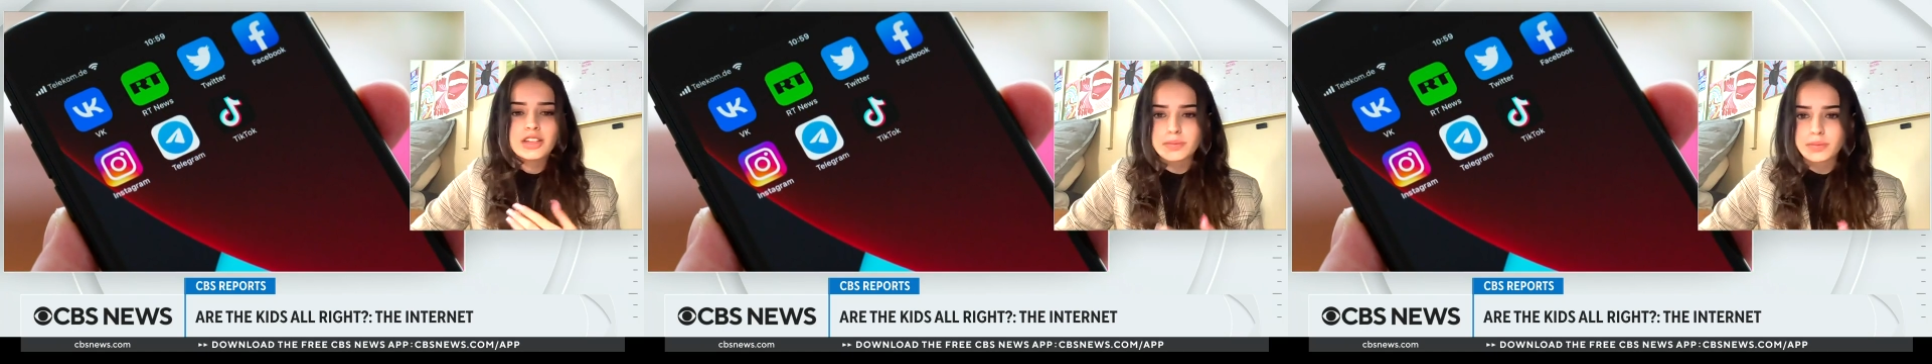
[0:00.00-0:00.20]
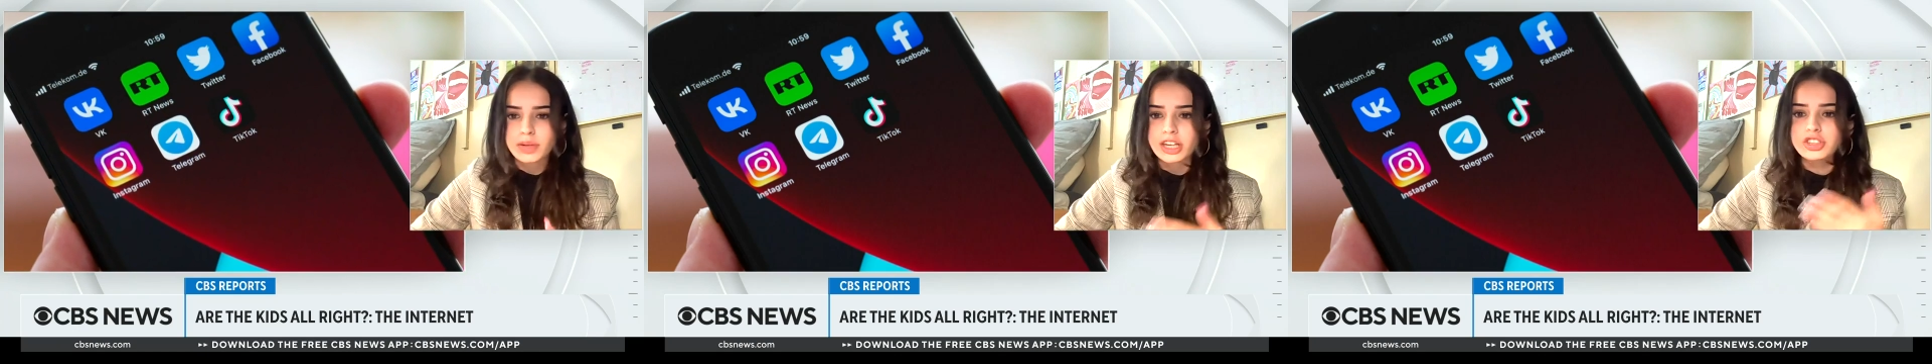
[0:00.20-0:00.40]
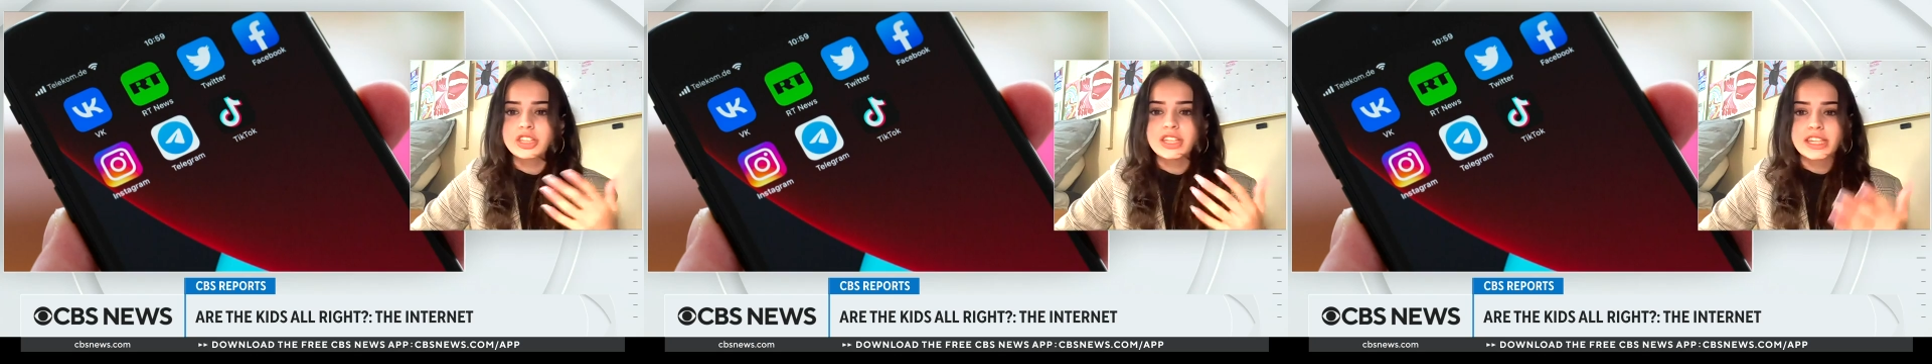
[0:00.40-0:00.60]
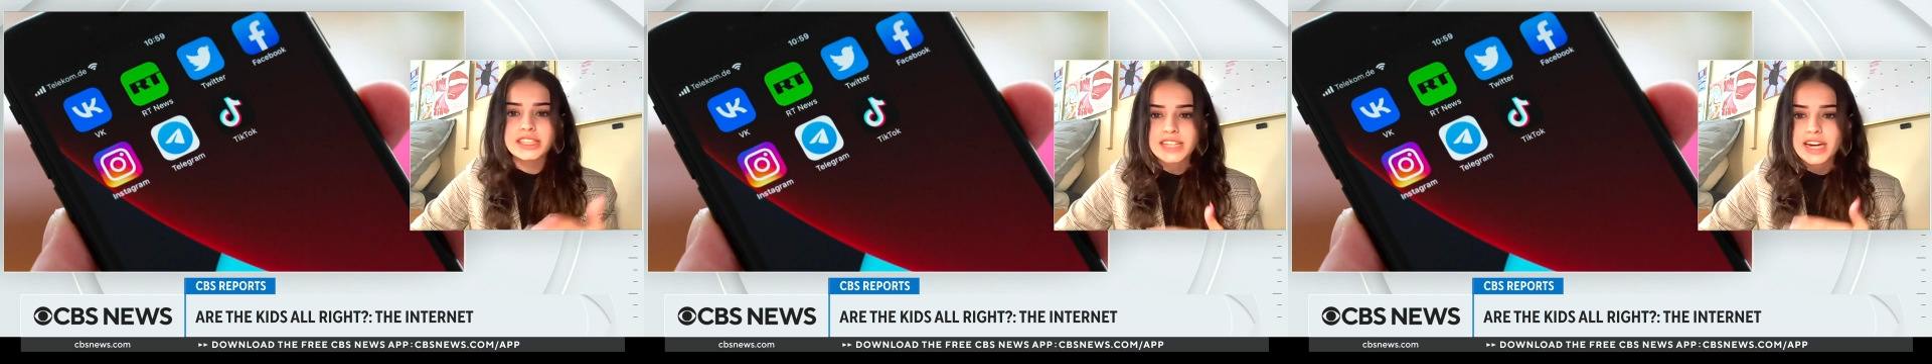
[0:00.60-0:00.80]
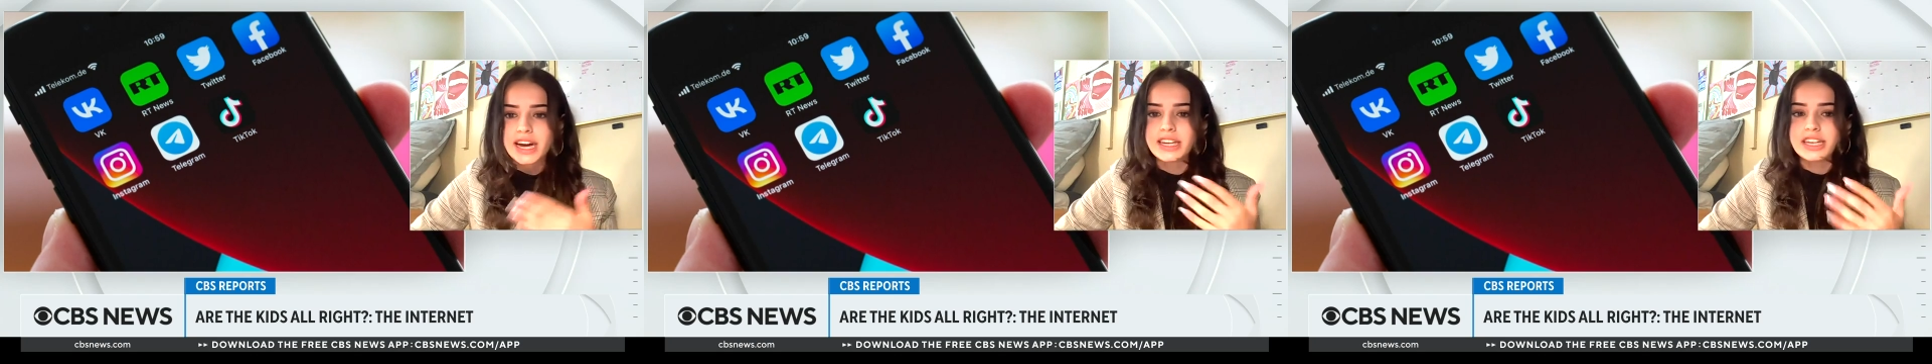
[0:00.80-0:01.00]
depression,
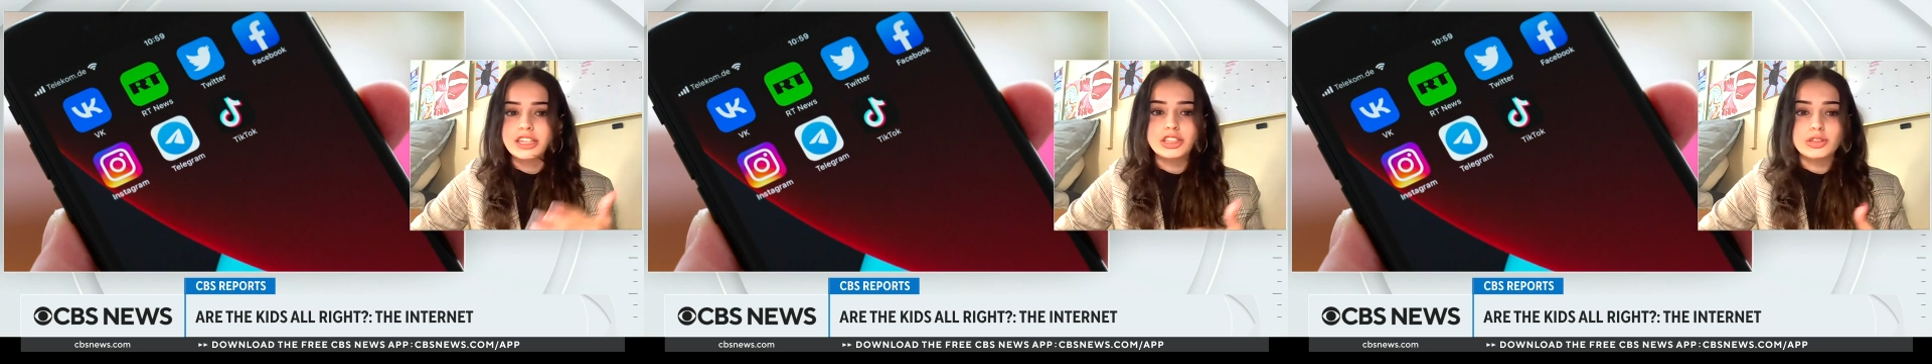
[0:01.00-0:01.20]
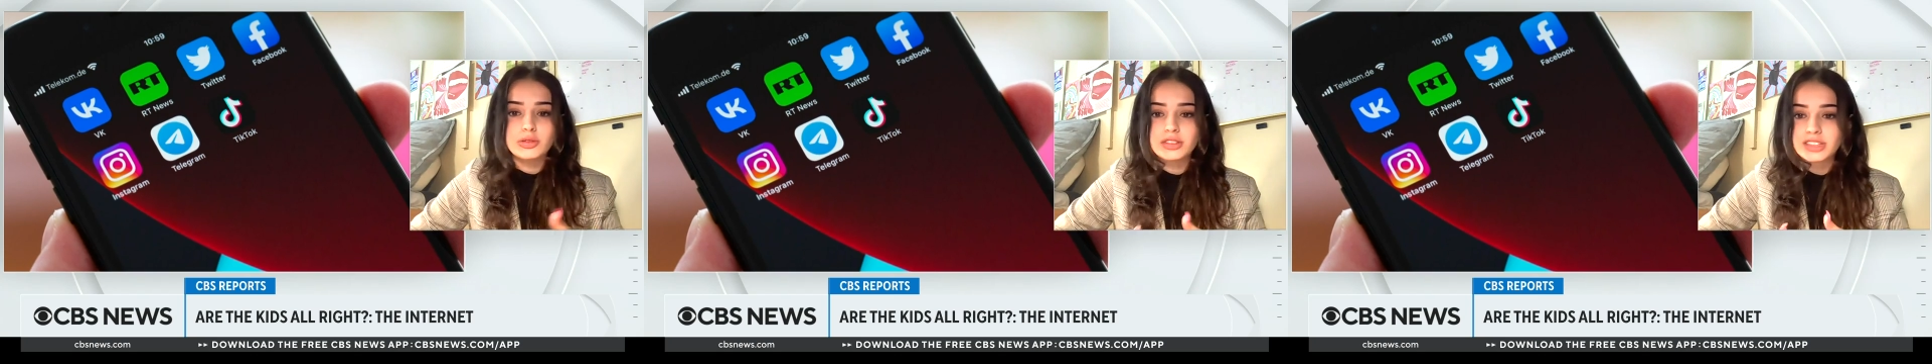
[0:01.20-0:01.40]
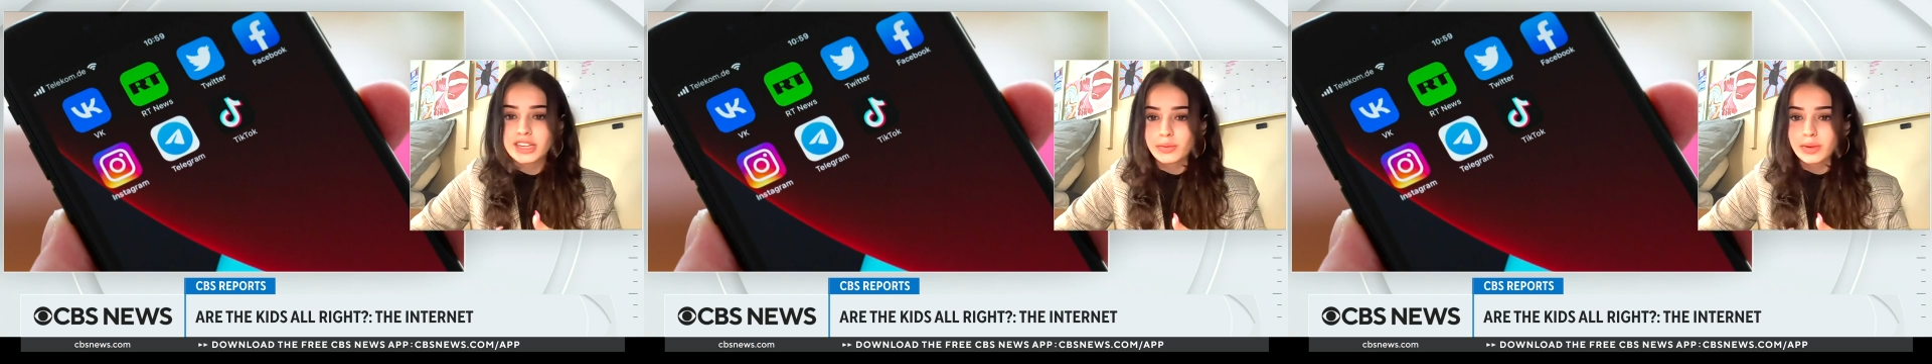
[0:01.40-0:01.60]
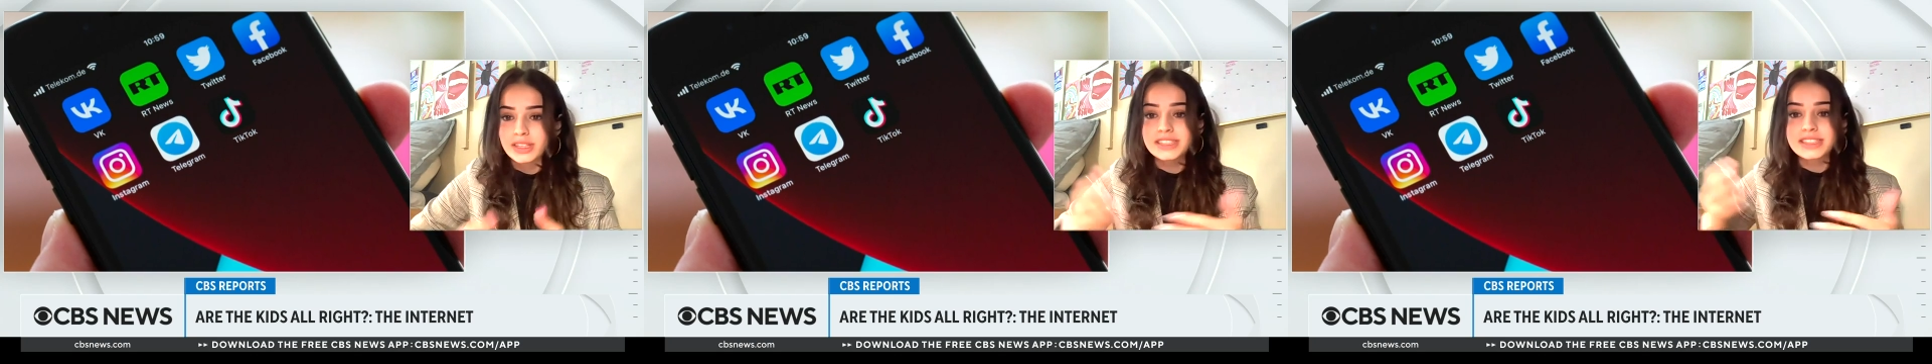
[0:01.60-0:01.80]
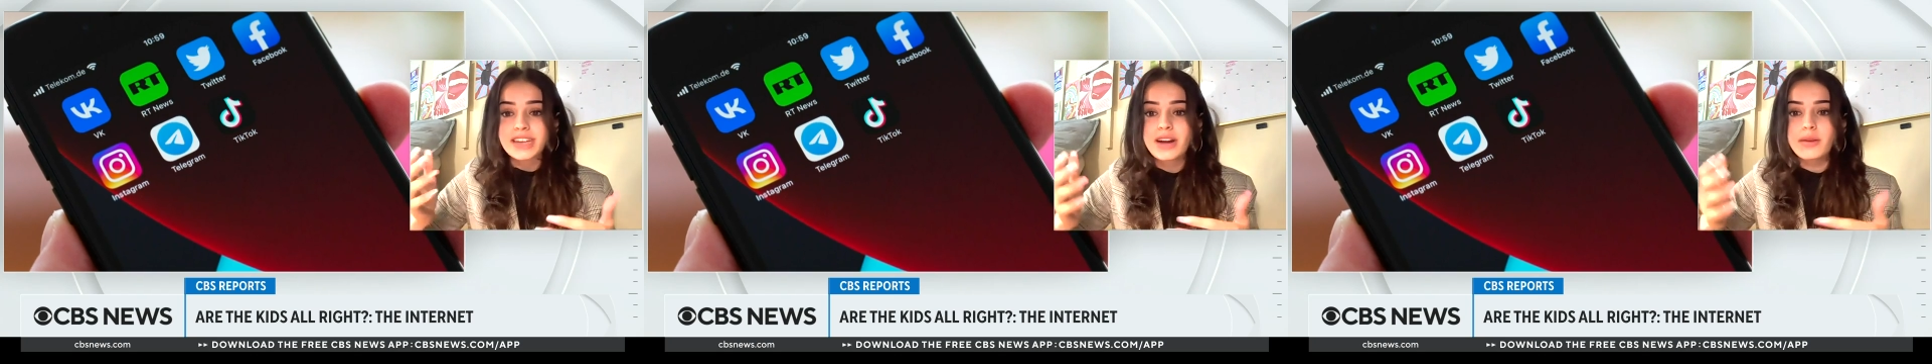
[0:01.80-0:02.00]
anxiety, suicide
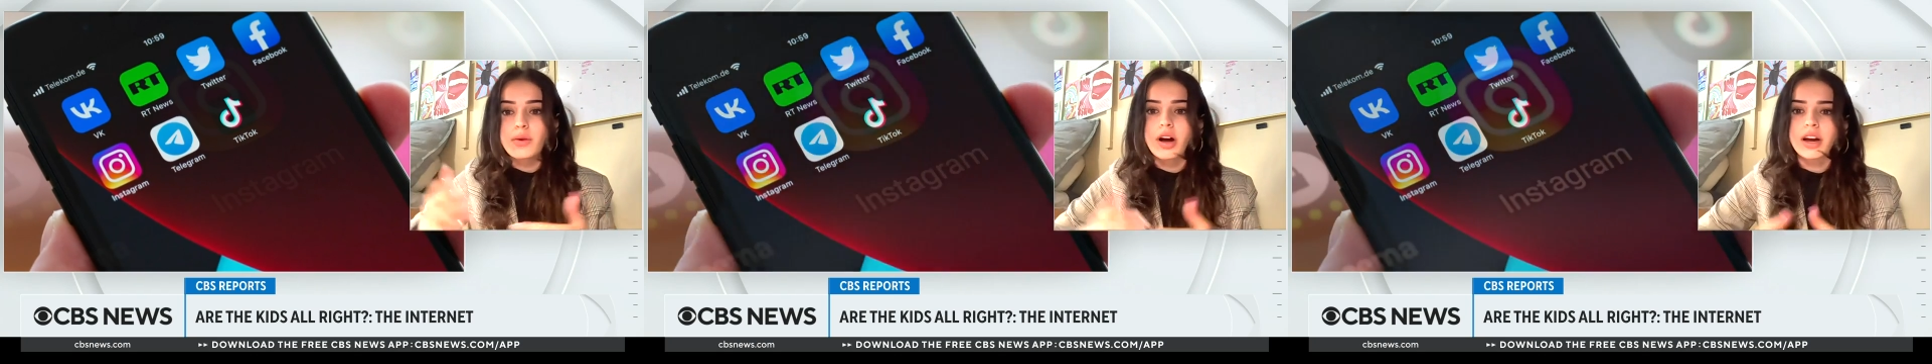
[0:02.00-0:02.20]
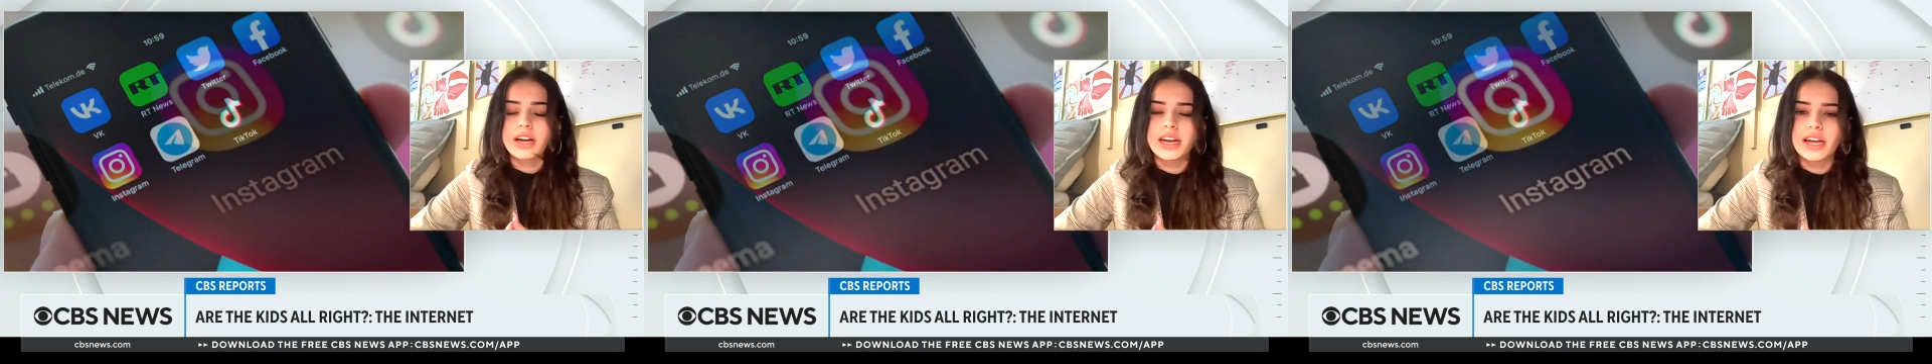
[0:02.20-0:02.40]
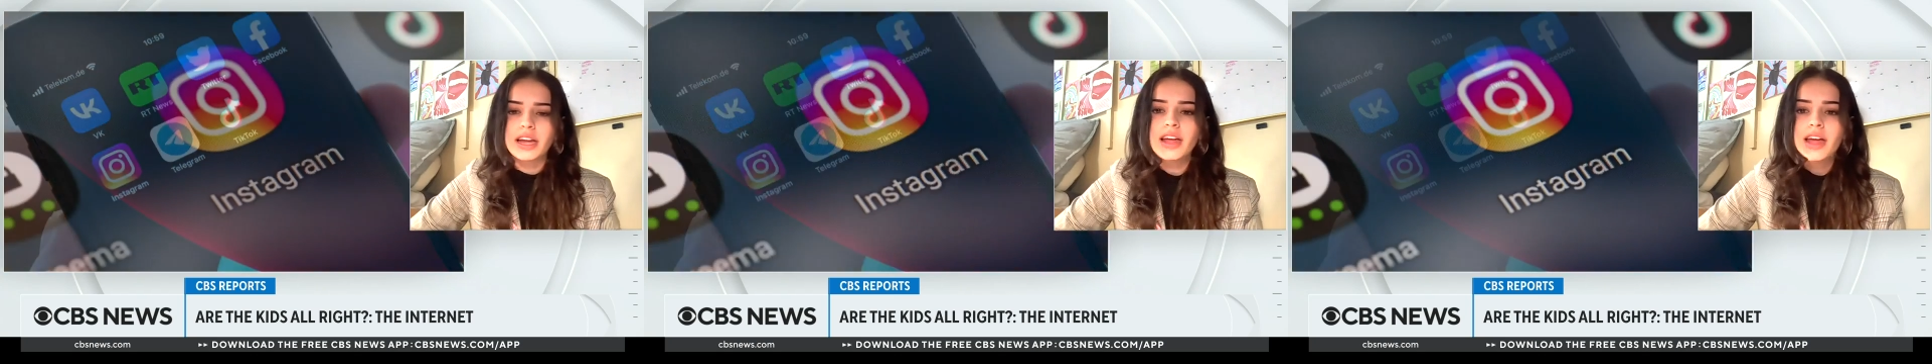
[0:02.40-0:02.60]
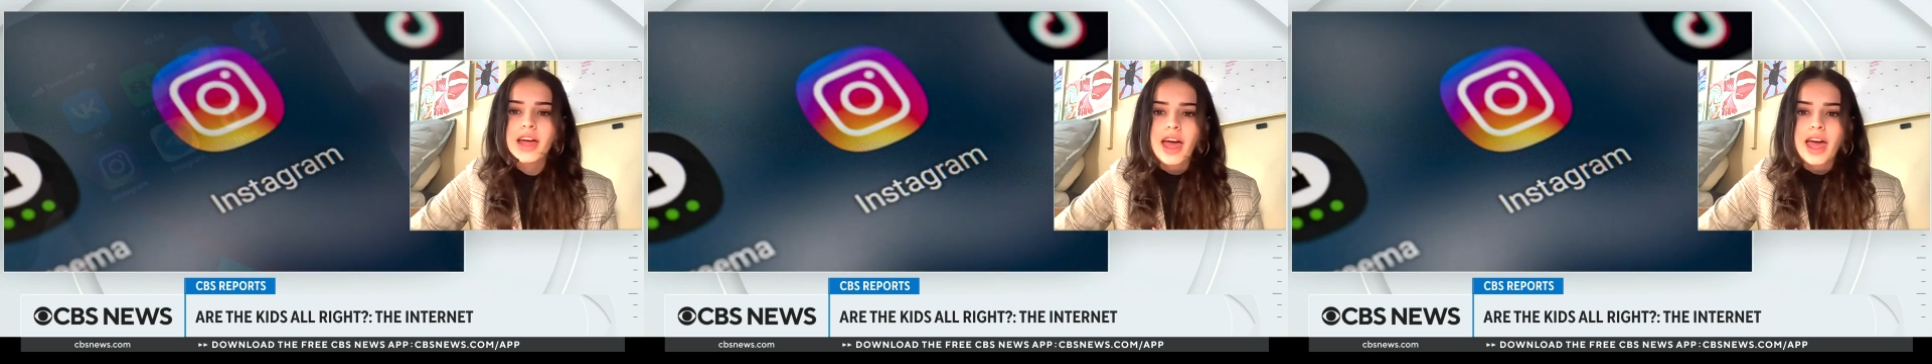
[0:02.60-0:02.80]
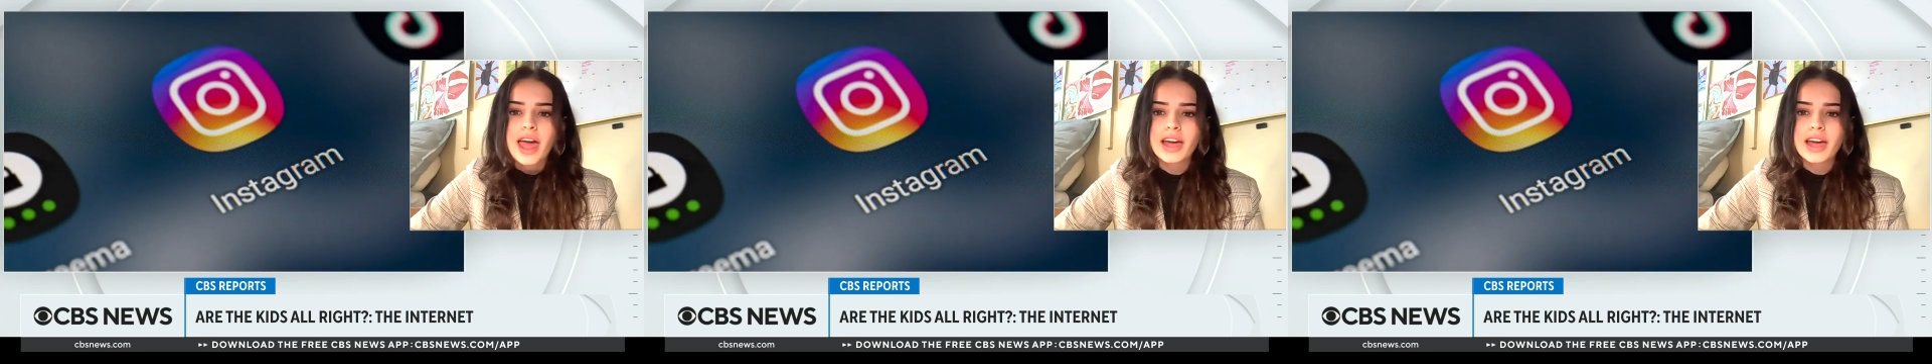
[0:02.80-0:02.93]
rates skyrocketing,